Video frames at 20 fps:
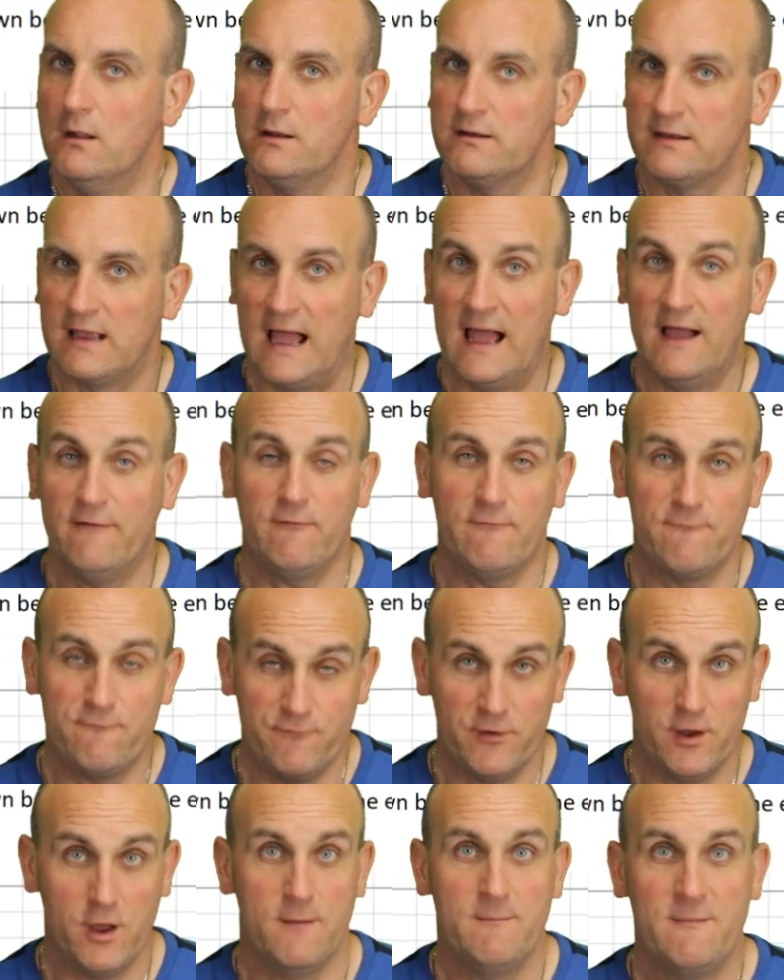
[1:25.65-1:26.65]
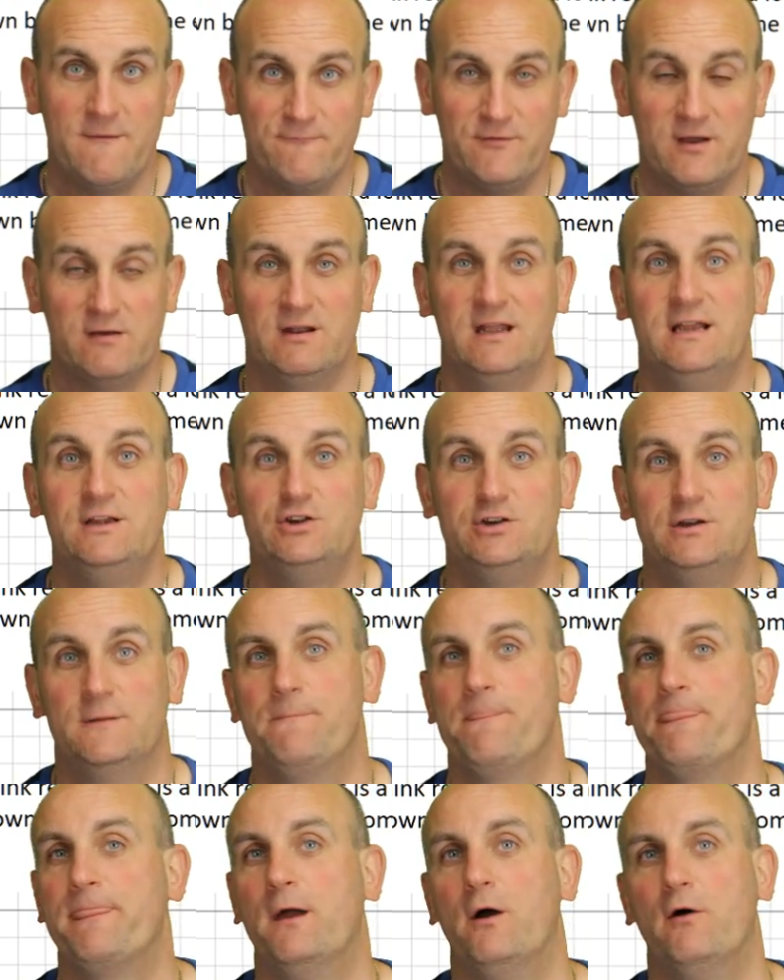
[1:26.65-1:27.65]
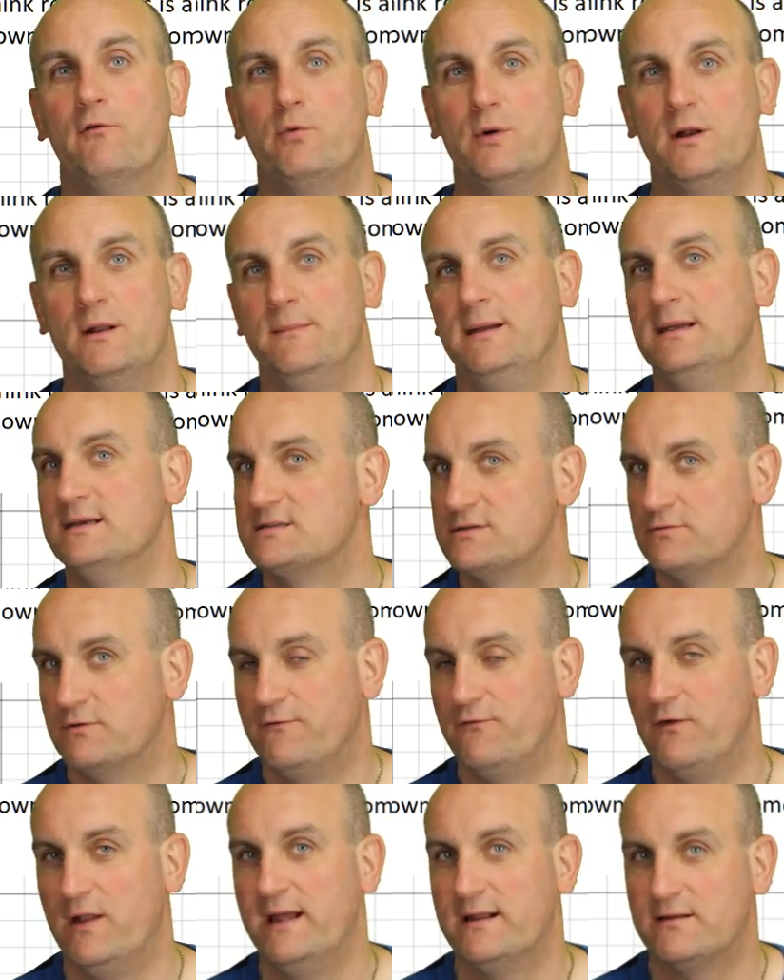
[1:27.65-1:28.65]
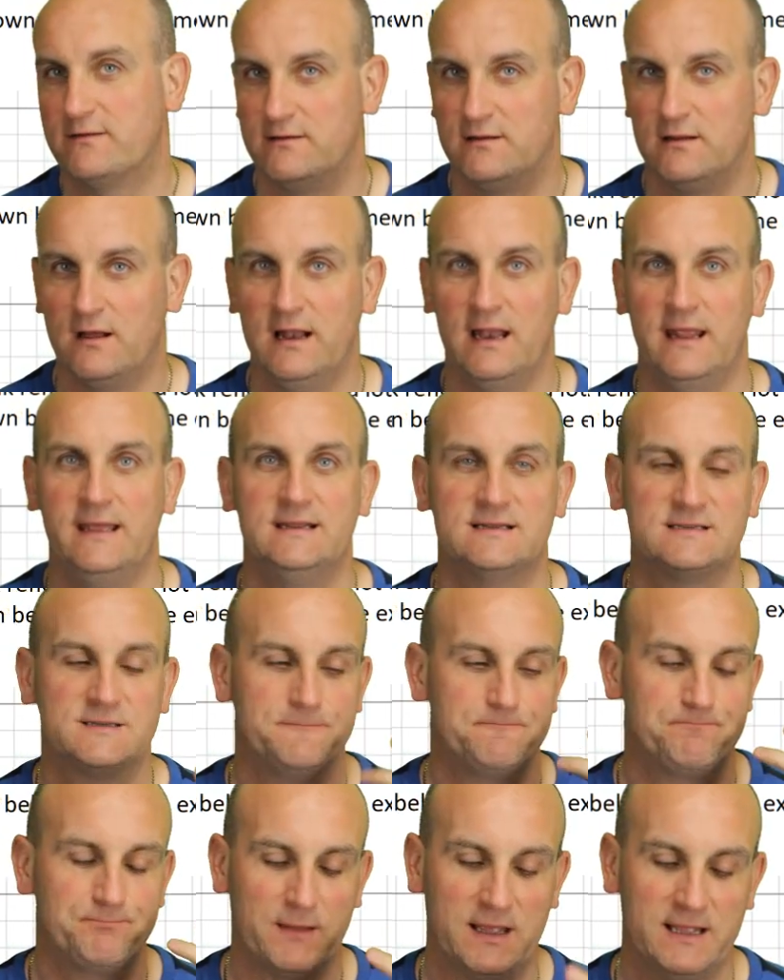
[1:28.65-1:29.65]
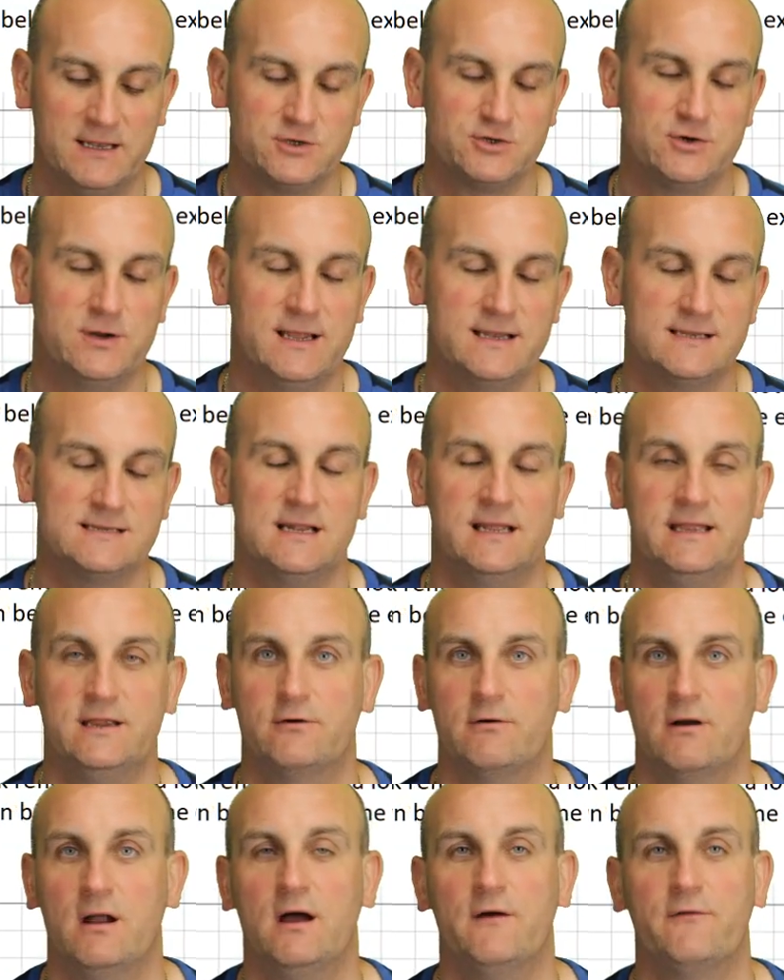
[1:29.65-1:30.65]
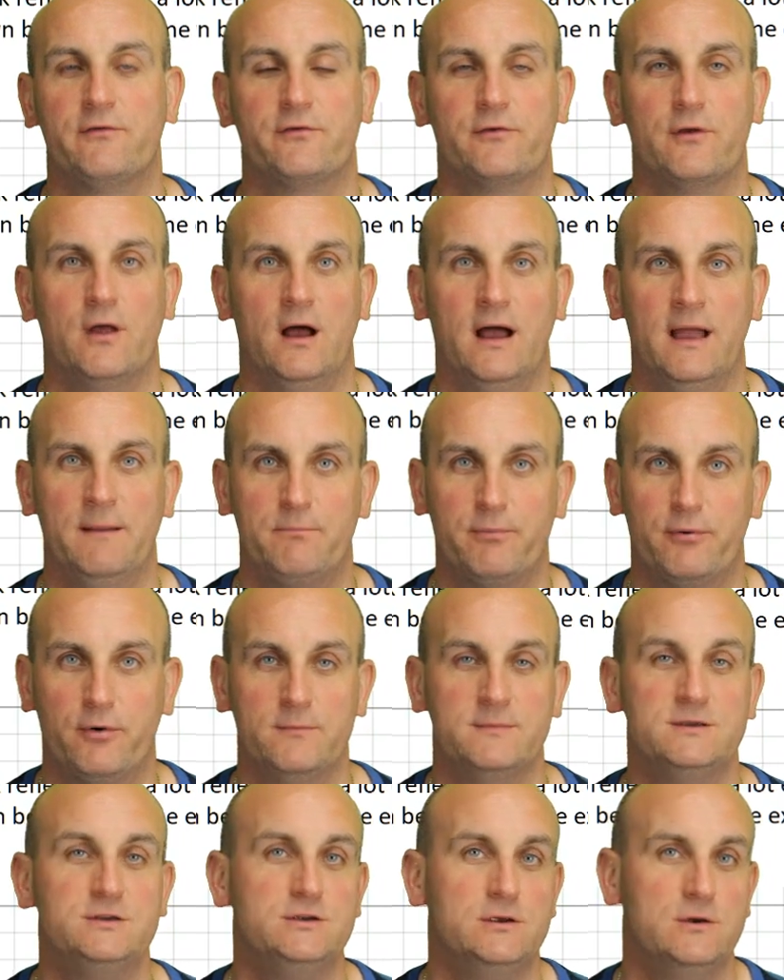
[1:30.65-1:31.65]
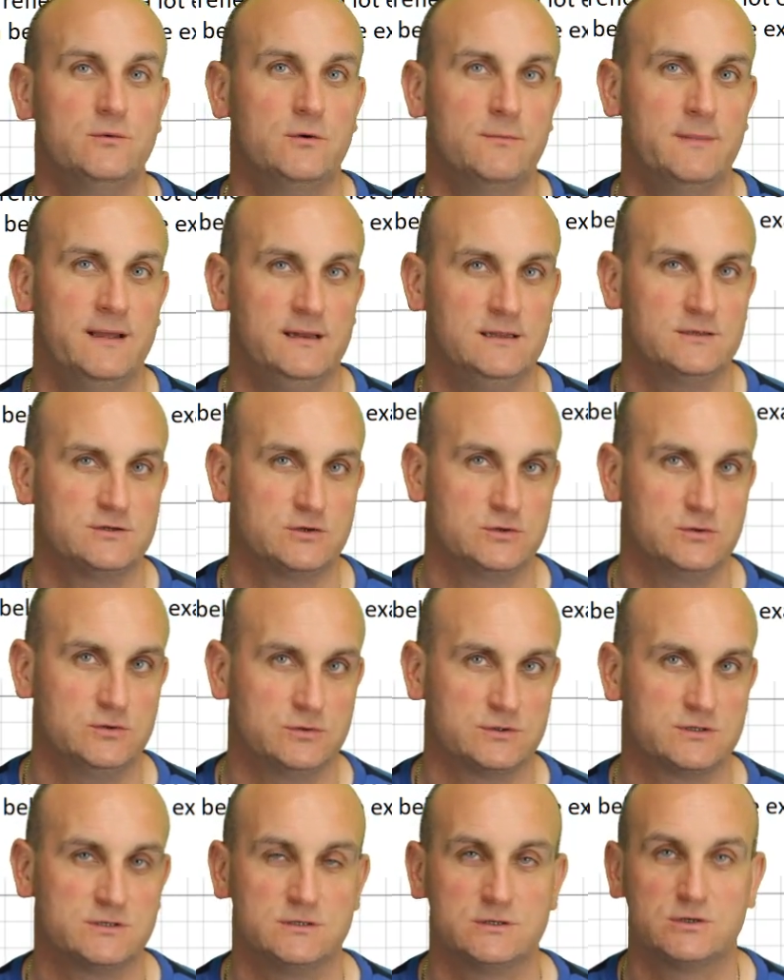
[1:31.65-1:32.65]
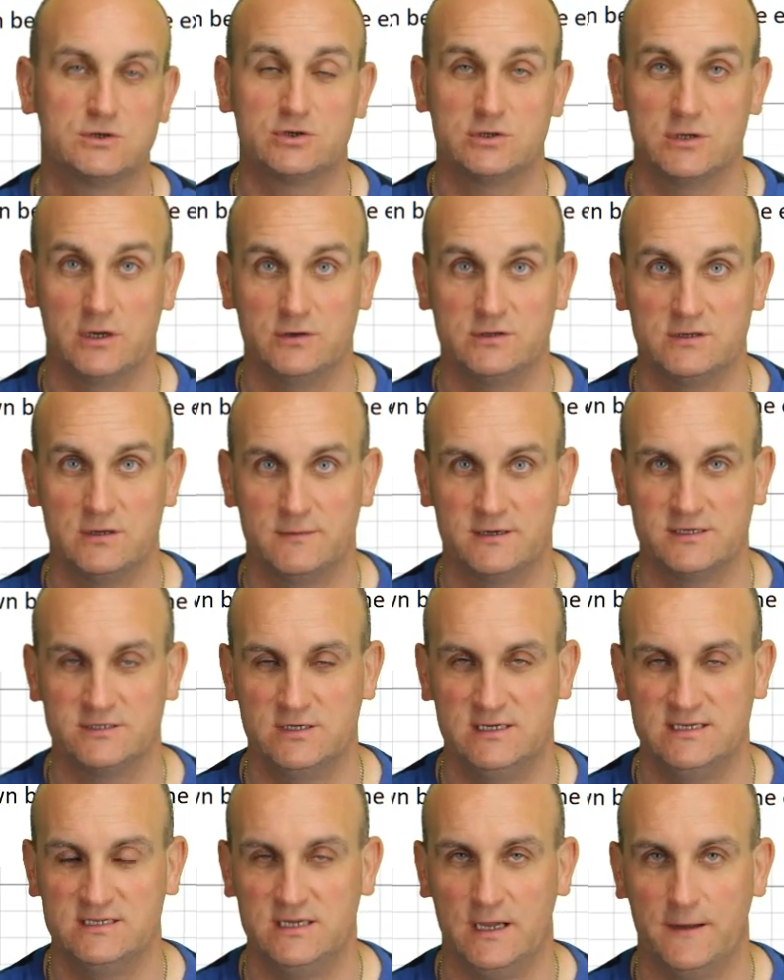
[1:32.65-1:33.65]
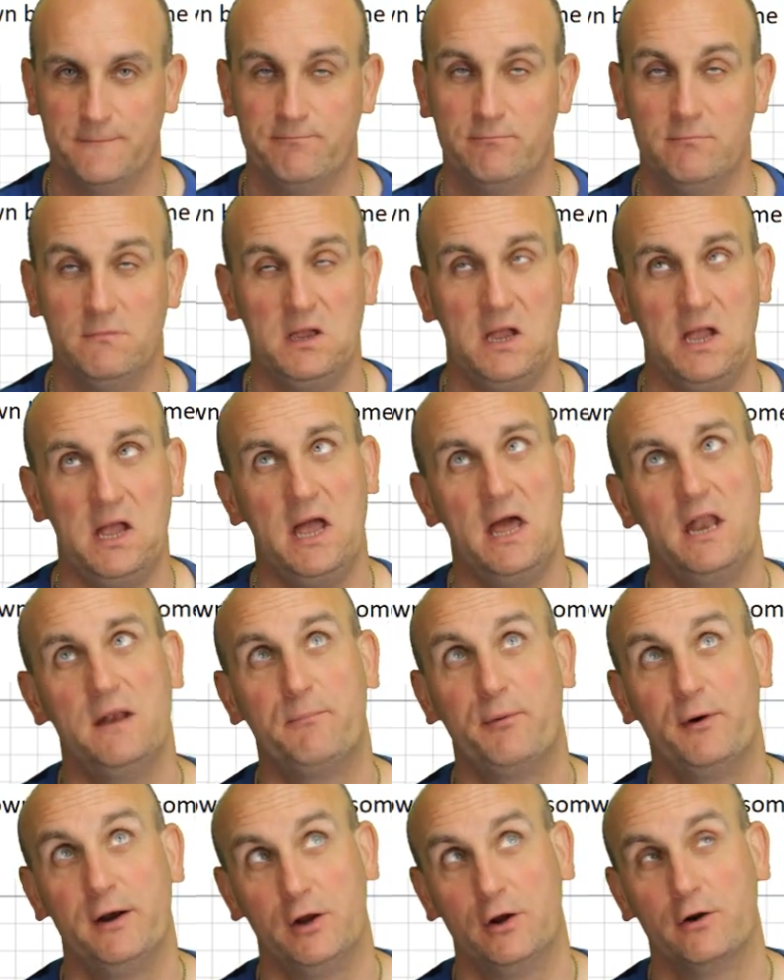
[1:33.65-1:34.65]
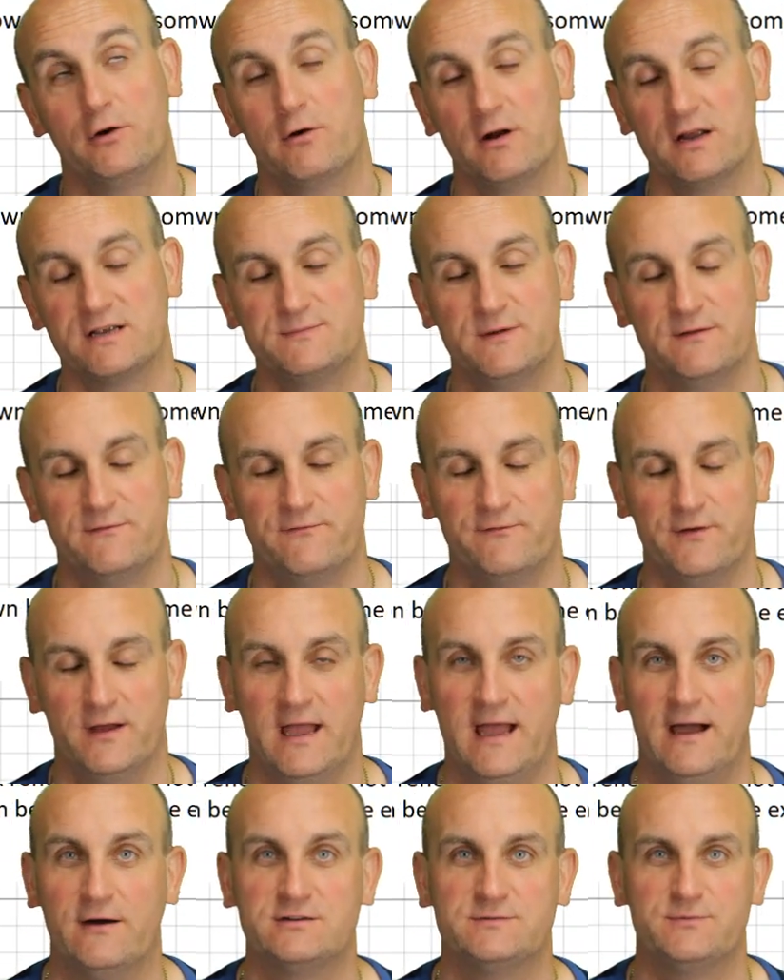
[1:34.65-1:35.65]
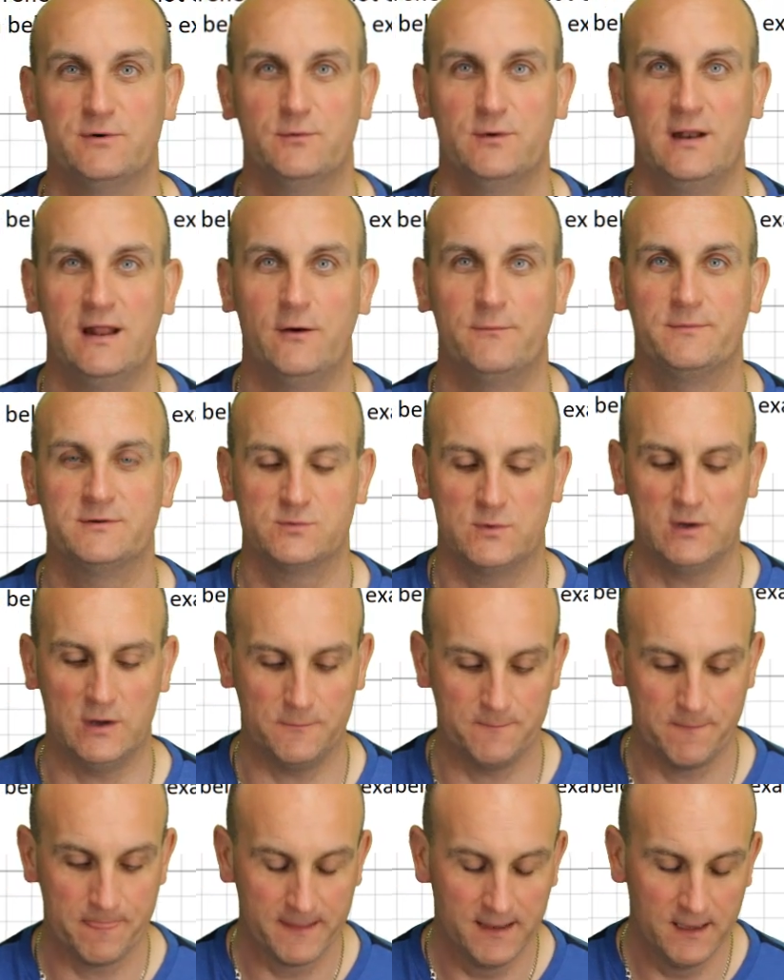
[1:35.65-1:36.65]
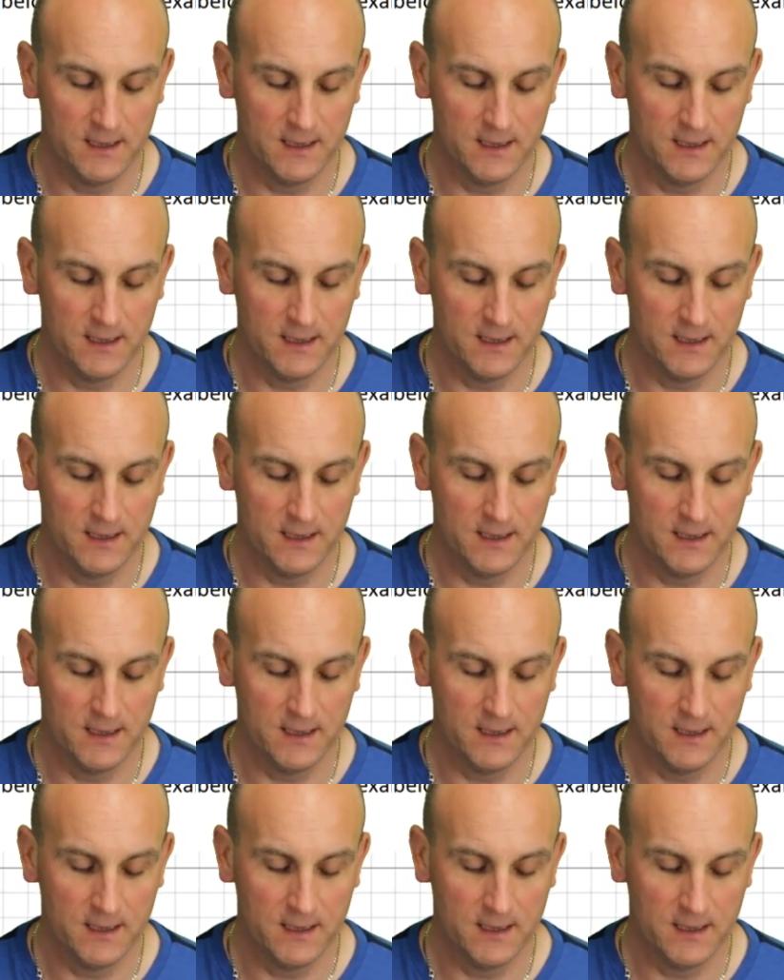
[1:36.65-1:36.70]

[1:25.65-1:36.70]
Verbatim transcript: To have a firm foundation of what it means to reflect, dilate and translate graphs, I promise you will make this course so much easier. And a pretty good grasp of algebra would help as well.